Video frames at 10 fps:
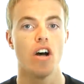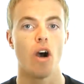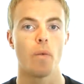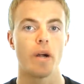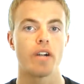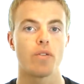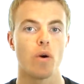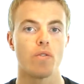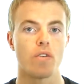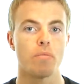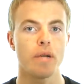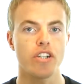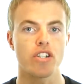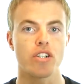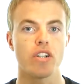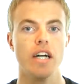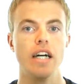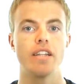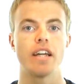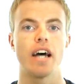aware of the overall picture
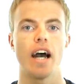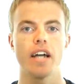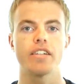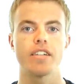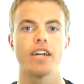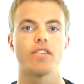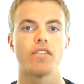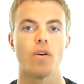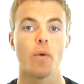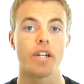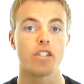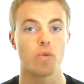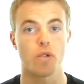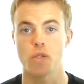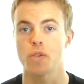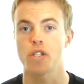than the highest level of awareness, which we